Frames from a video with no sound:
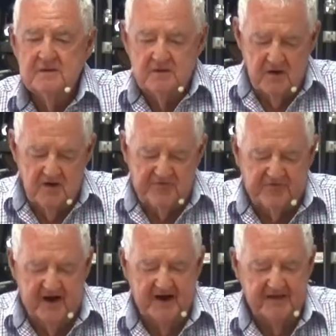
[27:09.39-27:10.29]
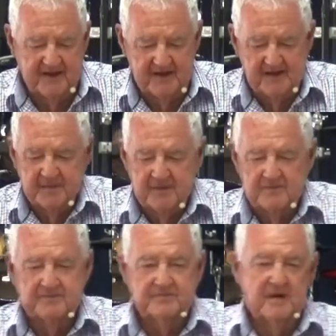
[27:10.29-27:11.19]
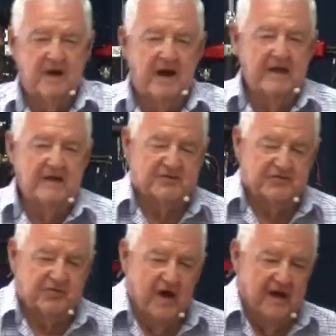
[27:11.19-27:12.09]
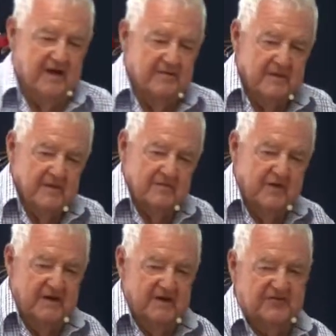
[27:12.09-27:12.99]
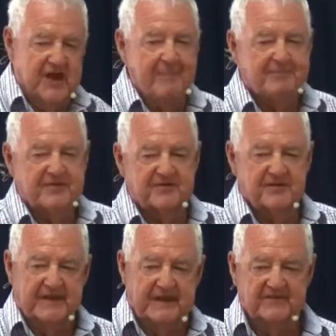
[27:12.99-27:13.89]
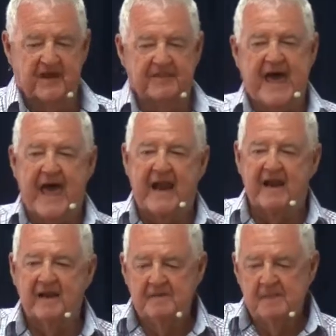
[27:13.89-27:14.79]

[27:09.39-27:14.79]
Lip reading: You know, I find that I used to try to read chapters and things like that, and